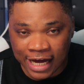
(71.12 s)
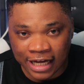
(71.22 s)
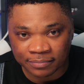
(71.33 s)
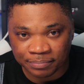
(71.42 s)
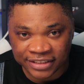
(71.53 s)

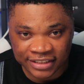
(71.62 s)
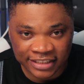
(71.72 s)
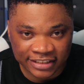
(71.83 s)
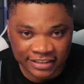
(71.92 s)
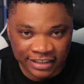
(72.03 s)
and
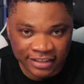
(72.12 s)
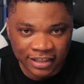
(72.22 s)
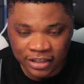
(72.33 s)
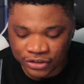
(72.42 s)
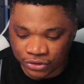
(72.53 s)
businesses
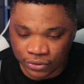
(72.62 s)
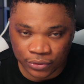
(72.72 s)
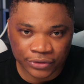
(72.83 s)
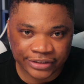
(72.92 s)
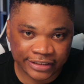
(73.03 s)
need.
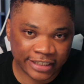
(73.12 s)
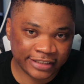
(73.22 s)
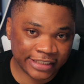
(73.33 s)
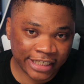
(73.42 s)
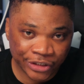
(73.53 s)
So there
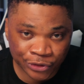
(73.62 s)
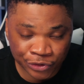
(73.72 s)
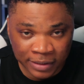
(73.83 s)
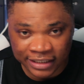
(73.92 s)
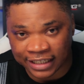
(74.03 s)
is a
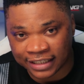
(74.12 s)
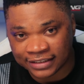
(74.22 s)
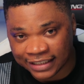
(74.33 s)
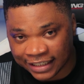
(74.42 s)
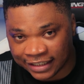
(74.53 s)
huge
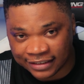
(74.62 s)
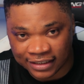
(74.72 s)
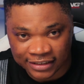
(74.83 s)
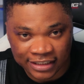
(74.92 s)
market in this